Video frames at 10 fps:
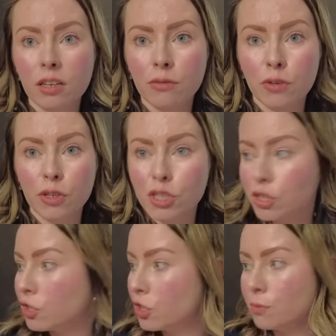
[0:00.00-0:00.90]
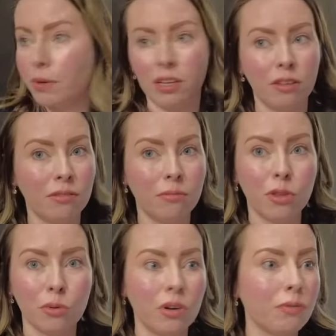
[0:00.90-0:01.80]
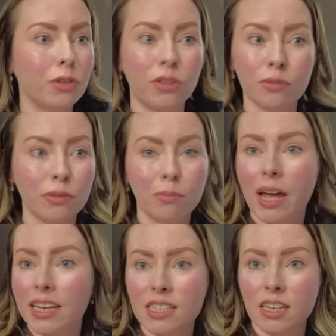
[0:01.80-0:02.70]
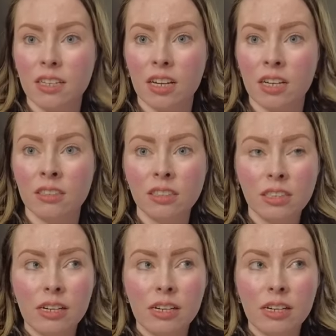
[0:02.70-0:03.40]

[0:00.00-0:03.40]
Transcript: in future just by throwing a few different bags in there.